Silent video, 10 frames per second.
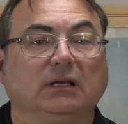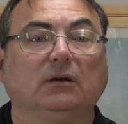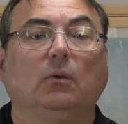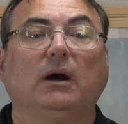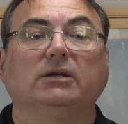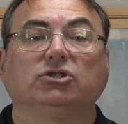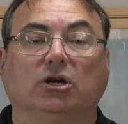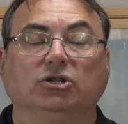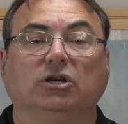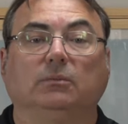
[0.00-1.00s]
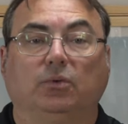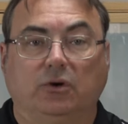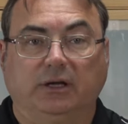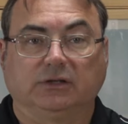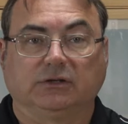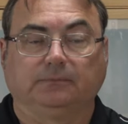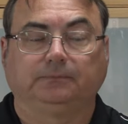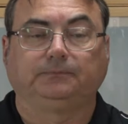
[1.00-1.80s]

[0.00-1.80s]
kilowatt charging points.